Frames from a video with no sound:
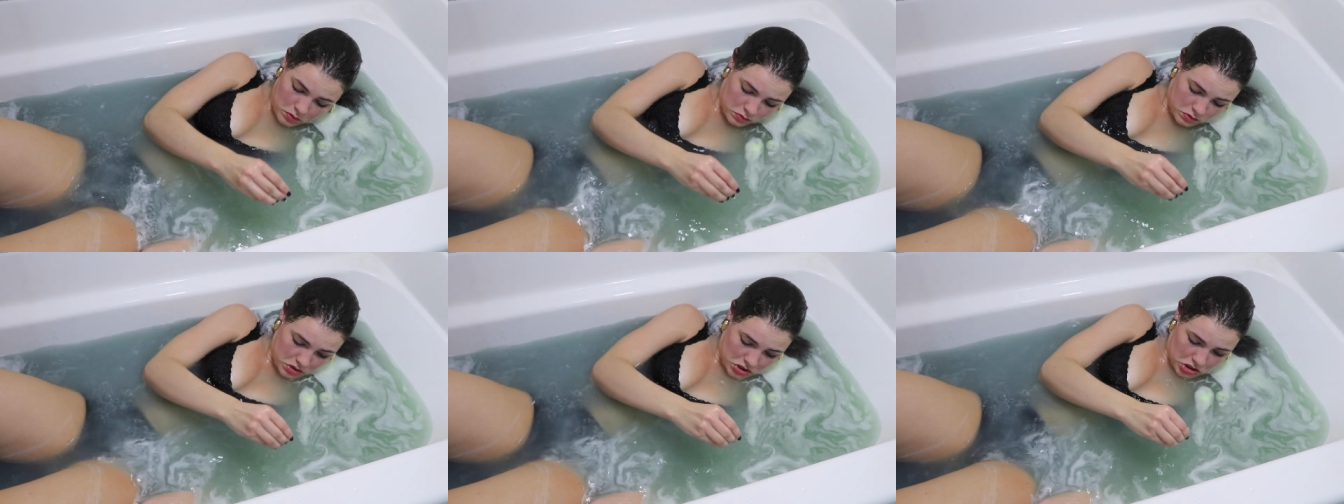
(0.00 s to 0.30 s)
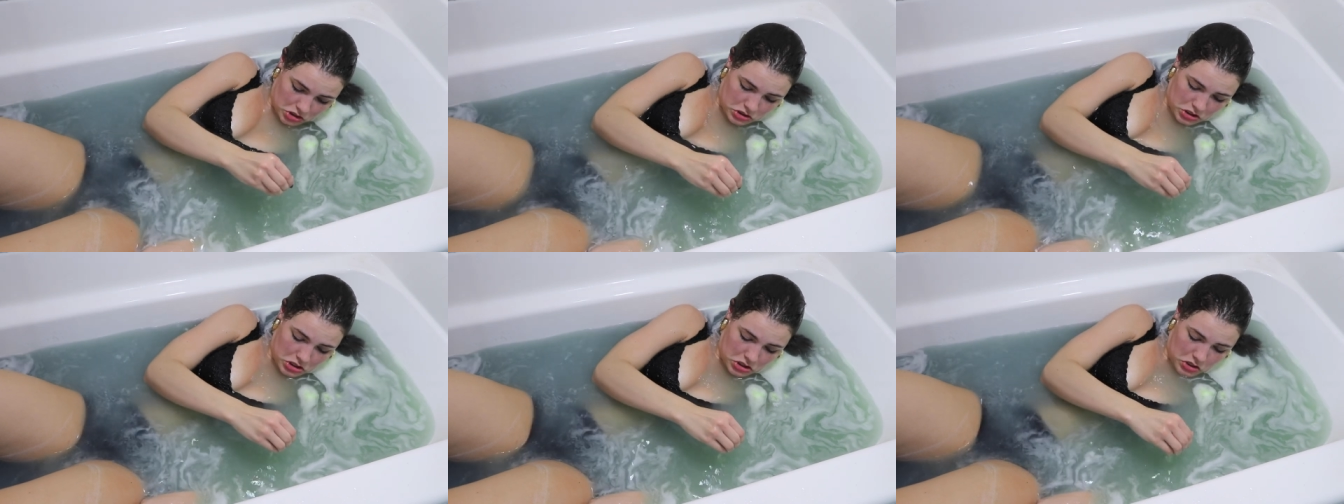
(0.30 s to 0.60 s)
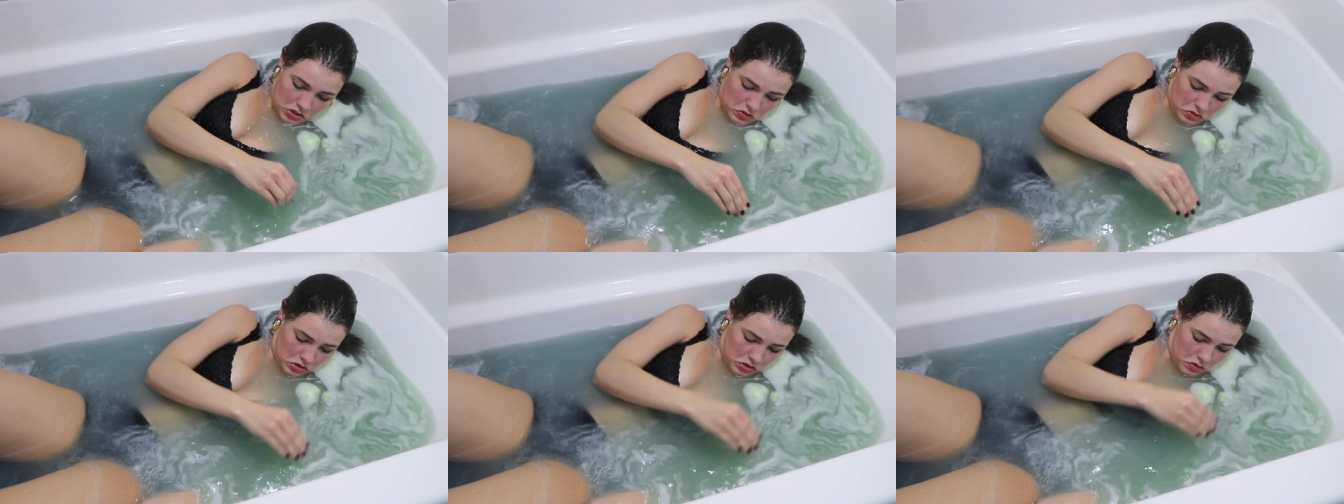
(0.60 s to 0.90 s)
mostly excited
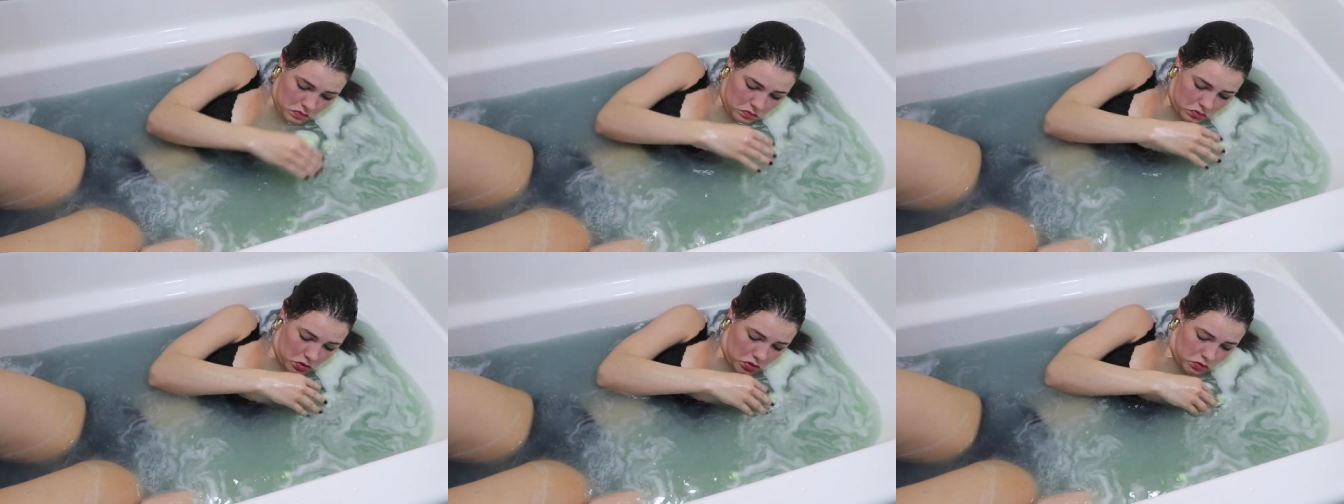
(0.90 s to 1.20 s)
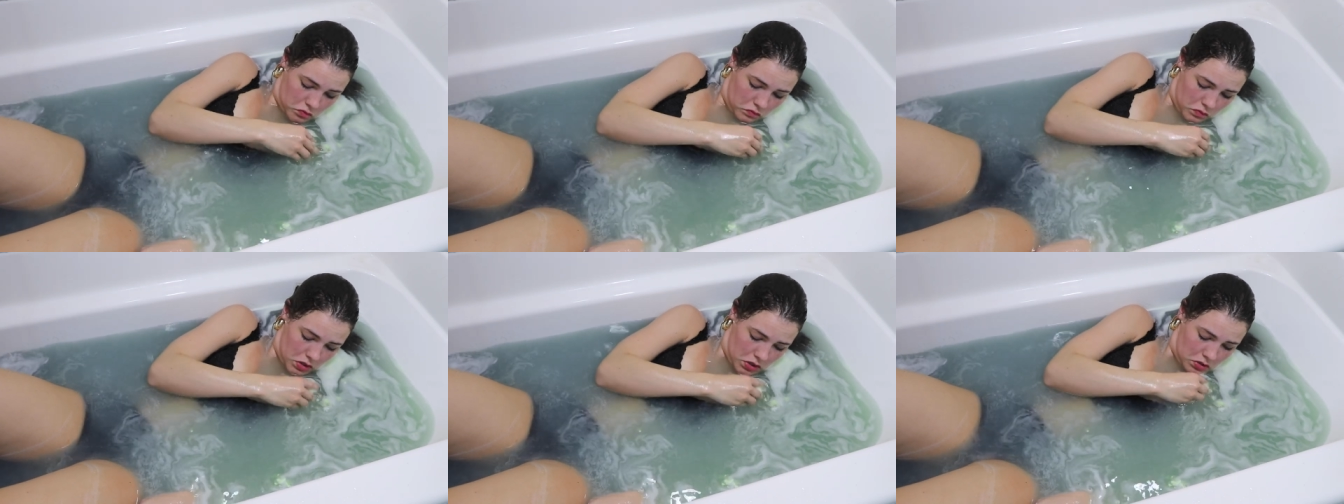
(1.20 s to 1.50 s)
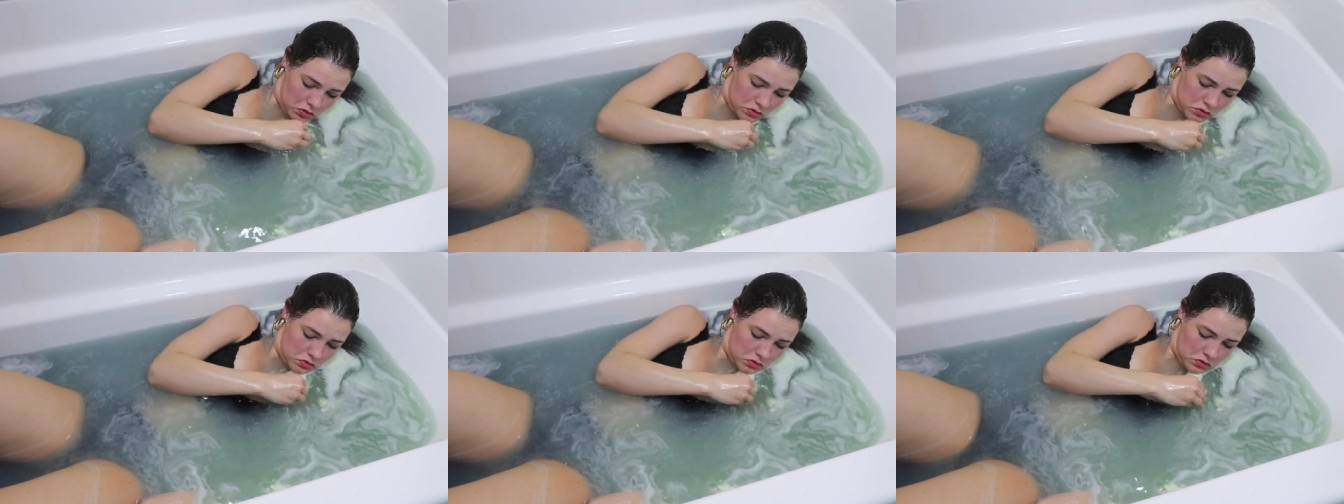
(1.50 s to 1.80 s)
to go look at these
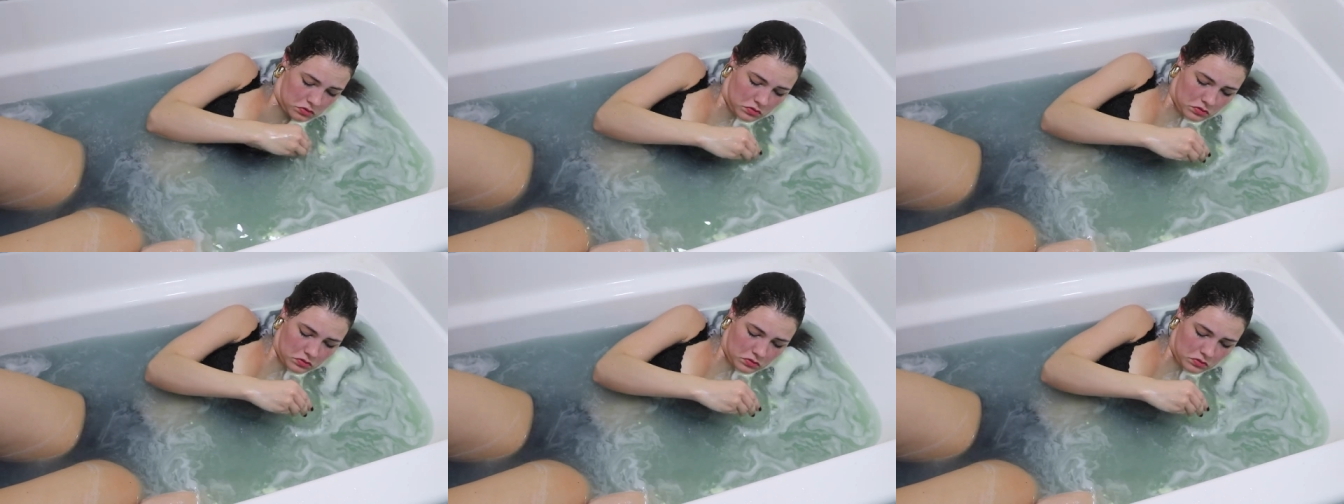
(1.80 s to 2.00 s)
rings.